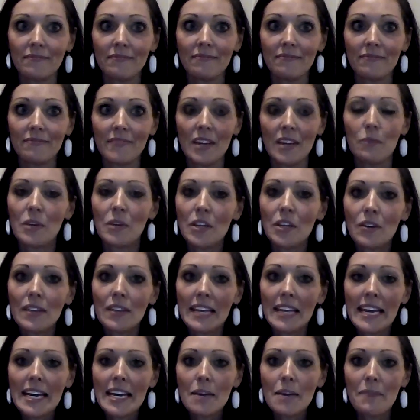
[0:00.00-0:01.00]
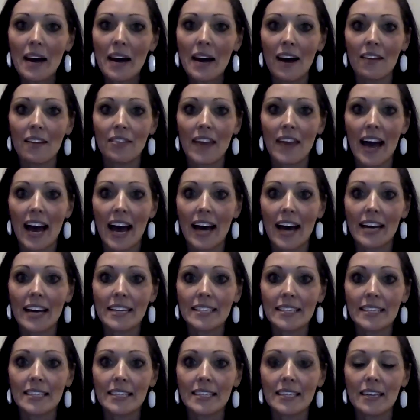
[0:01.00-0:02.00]
And when you think about
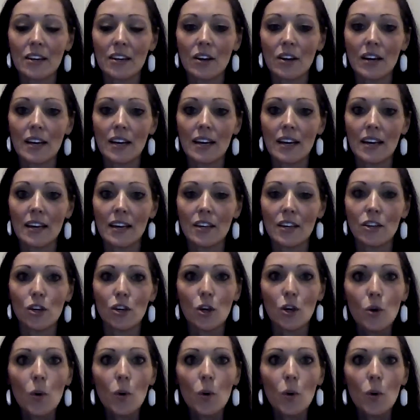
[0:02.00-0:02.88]
that, you